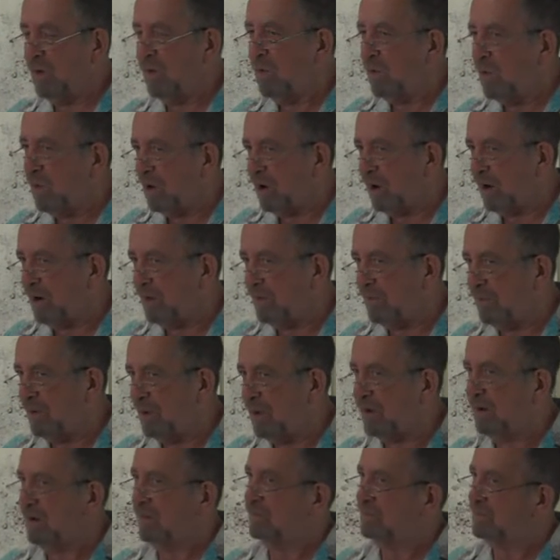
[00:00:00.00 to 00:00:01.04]
So it would
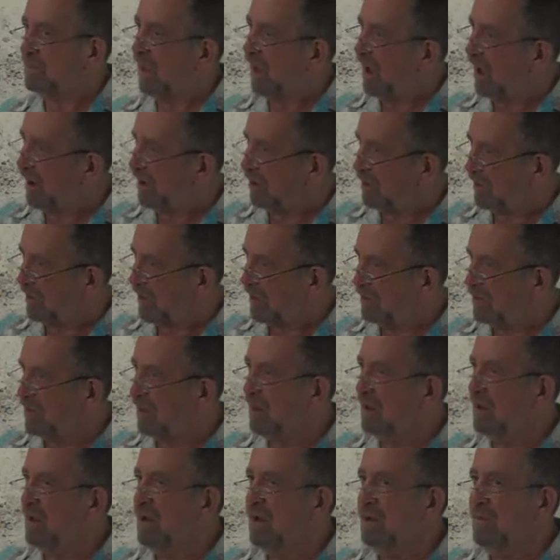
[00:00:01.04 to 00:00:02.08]
be equivalent to
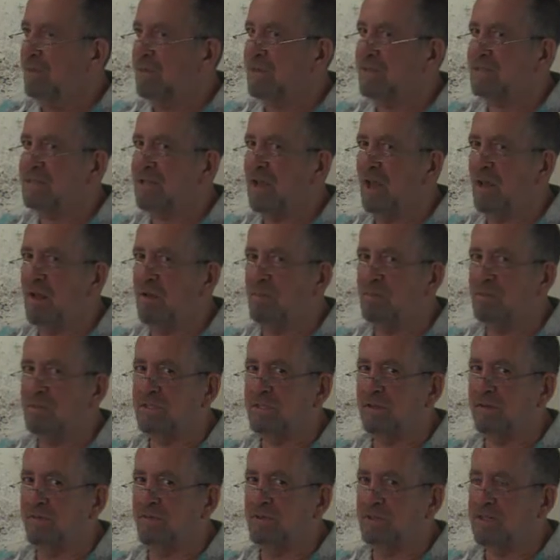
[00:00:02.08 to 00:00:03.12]
what sometimes
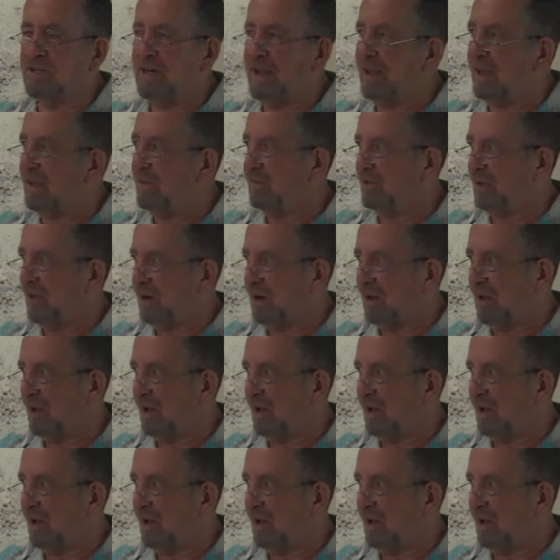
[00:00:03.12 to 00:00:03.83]
kids used to do,